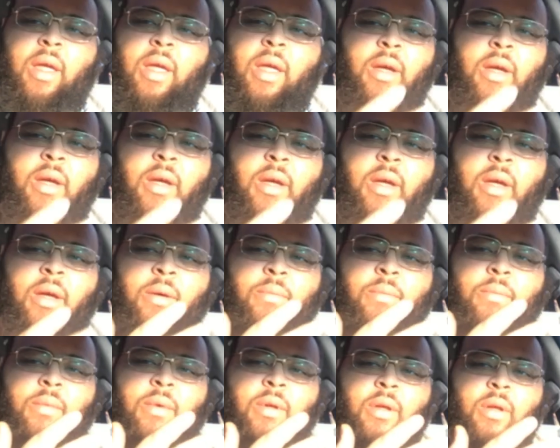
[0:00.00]

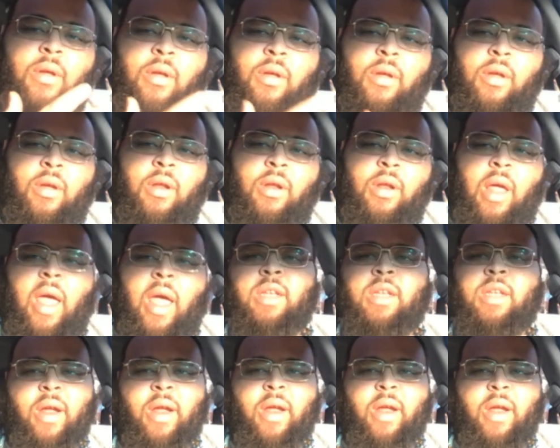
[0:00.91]
and the
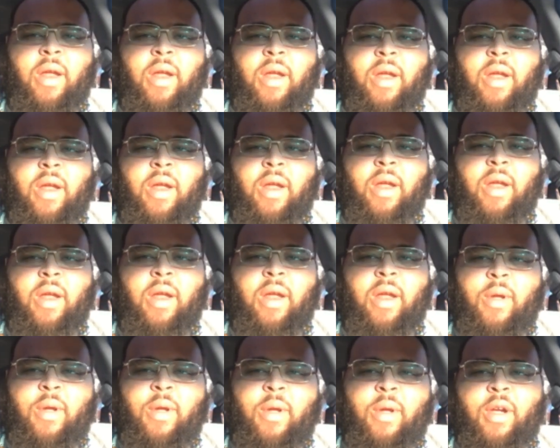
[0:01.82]
ancient Roman Empire,
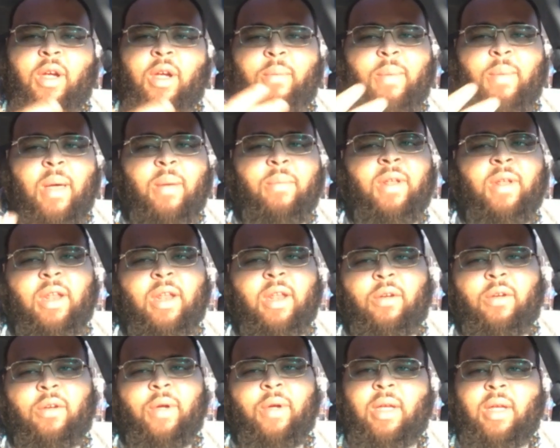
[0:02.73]
and America, Babylon
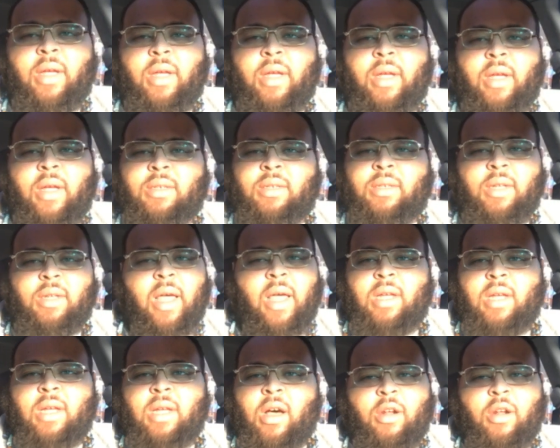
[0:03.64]
the Great
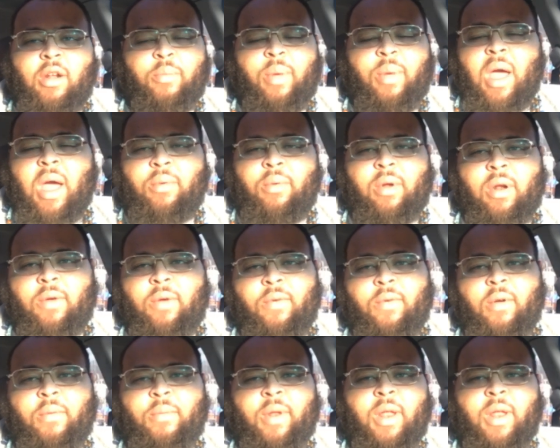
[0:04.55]
has all the power of the
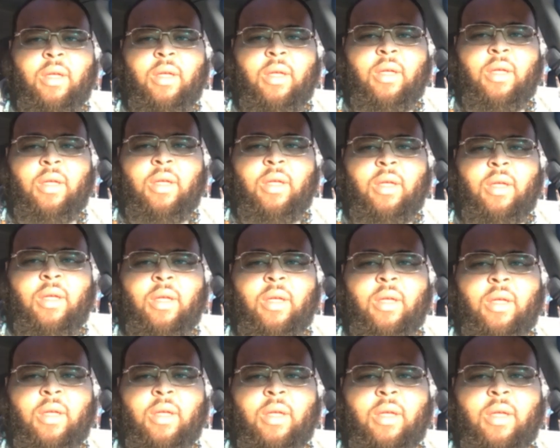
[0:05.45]
Roman Empire.
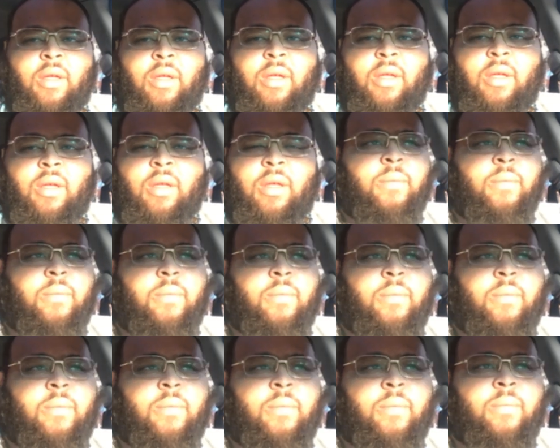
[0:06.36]
Okay,
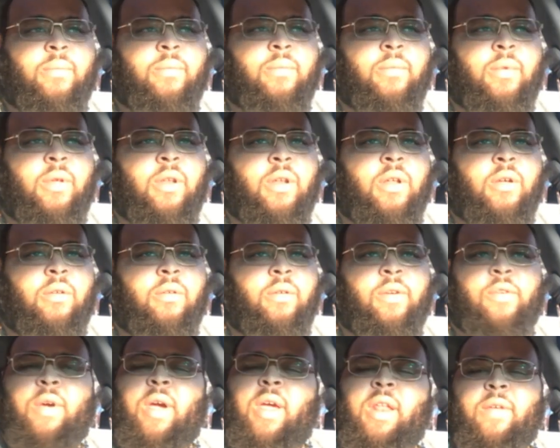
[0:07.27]

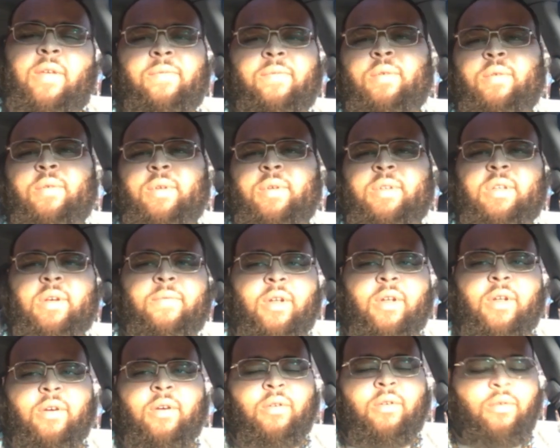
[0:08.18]
great influence over
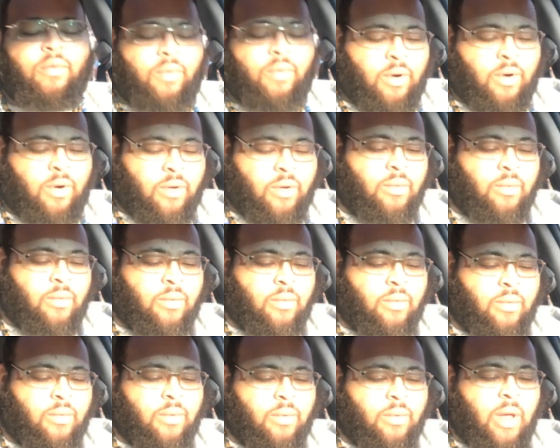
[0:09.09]
the whole world.
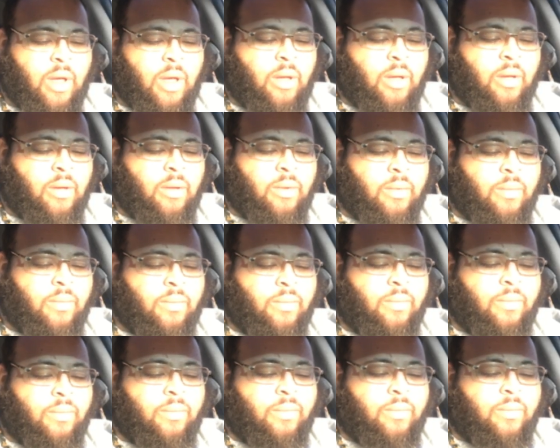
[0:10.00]
Okay,
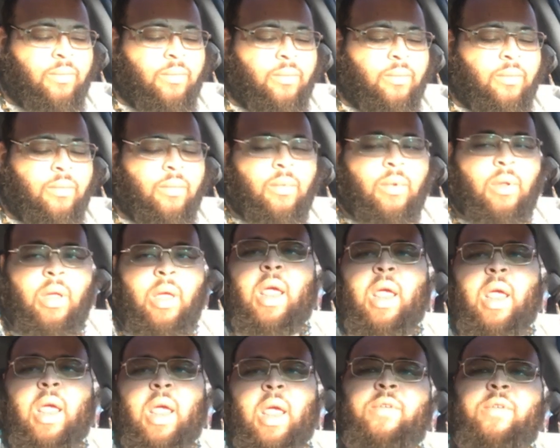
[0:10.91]

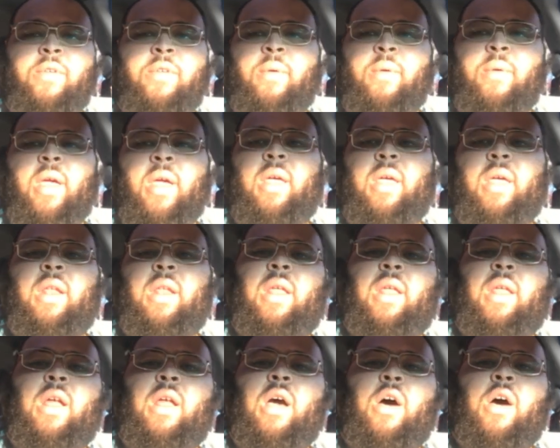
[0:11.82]
and
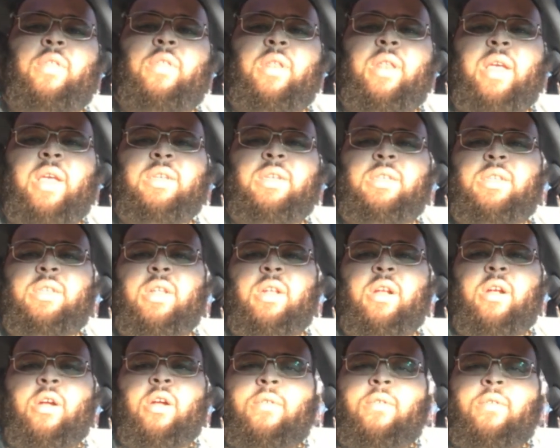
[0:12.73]
all the nations of
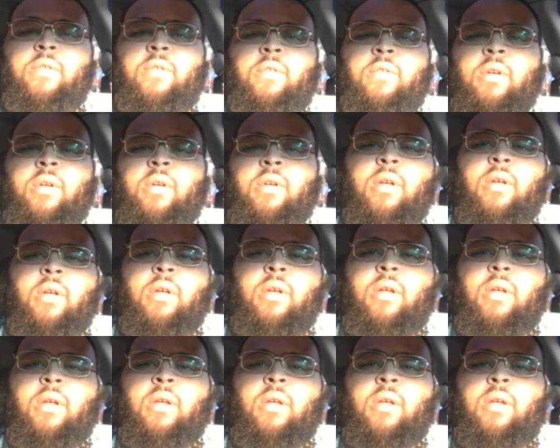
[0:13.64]
the earth.
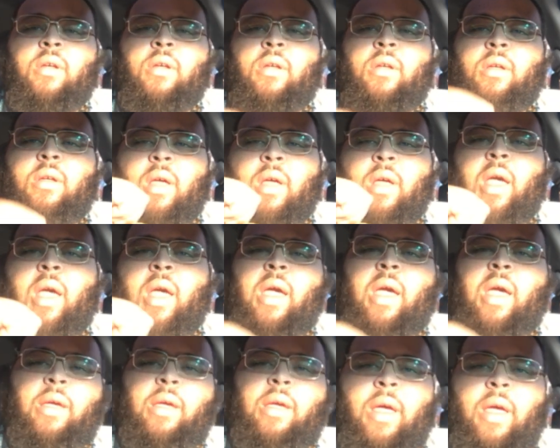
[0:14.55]

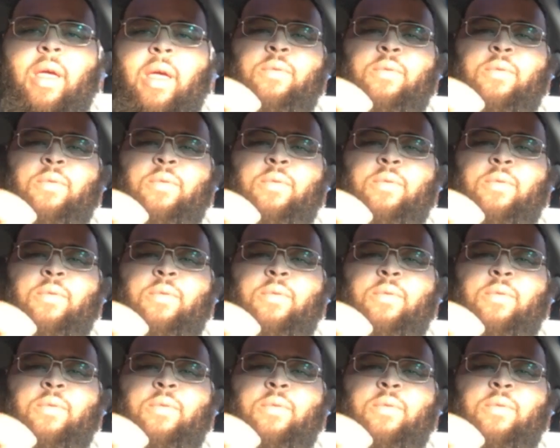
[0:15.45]
The